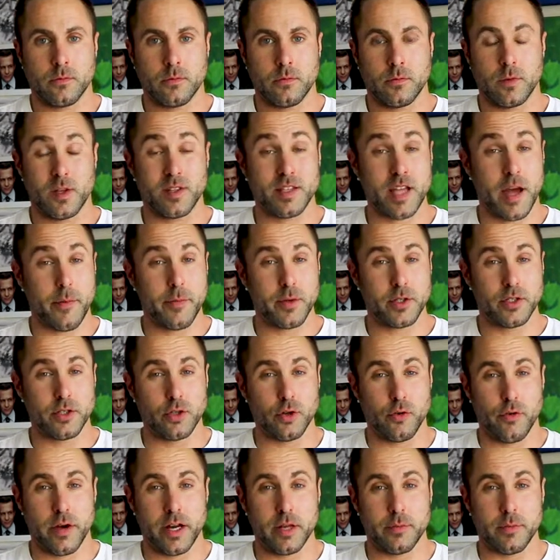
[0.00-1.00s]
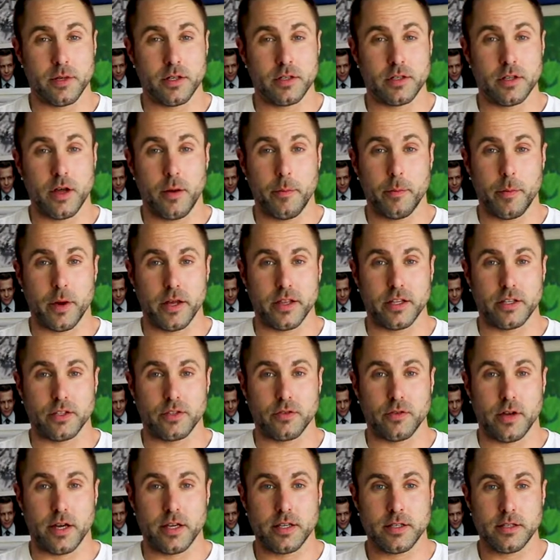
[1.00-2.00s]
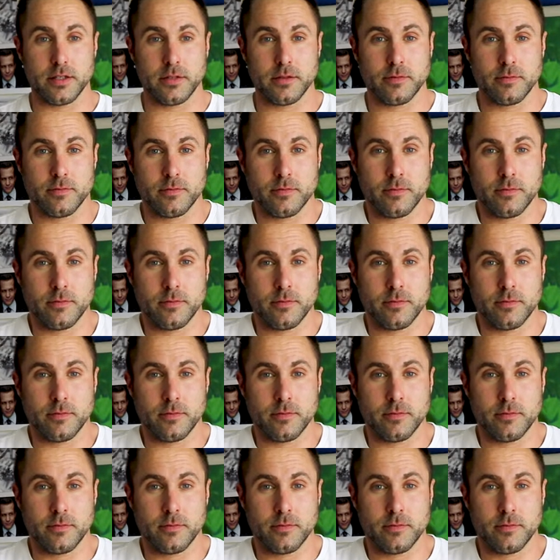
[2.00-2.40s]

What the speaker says: The damage had already been done by the stress.